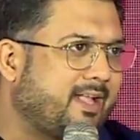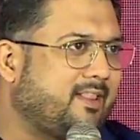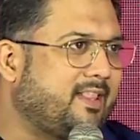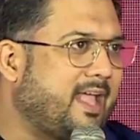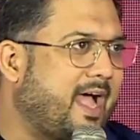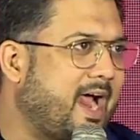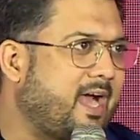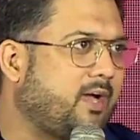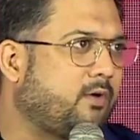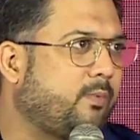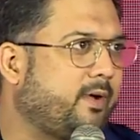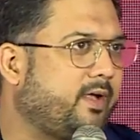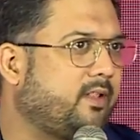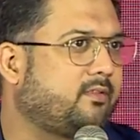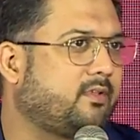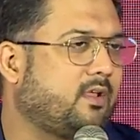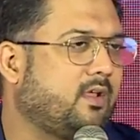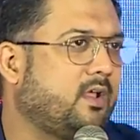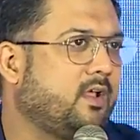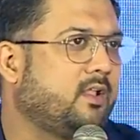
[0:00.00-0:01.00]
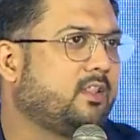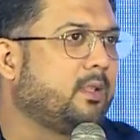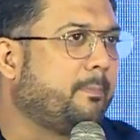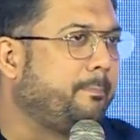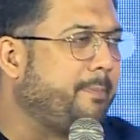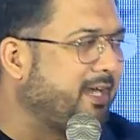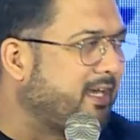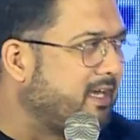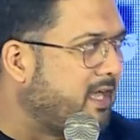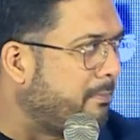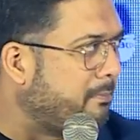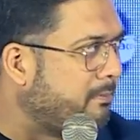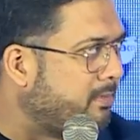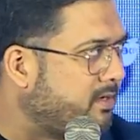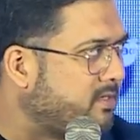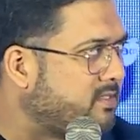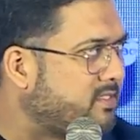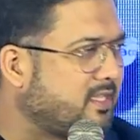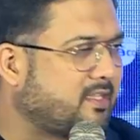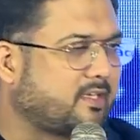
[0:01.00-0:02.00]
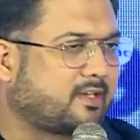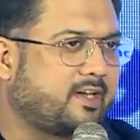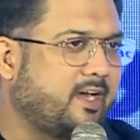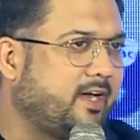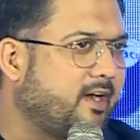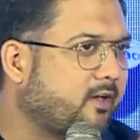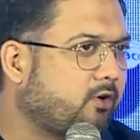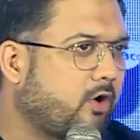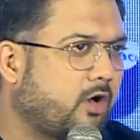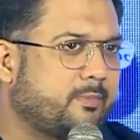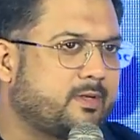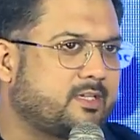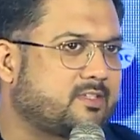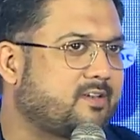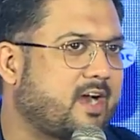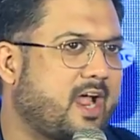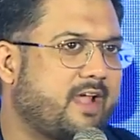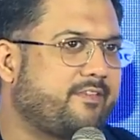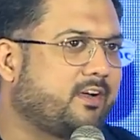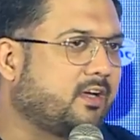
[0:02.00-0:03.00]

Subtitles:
that with the big numbers that the creator economy is driving,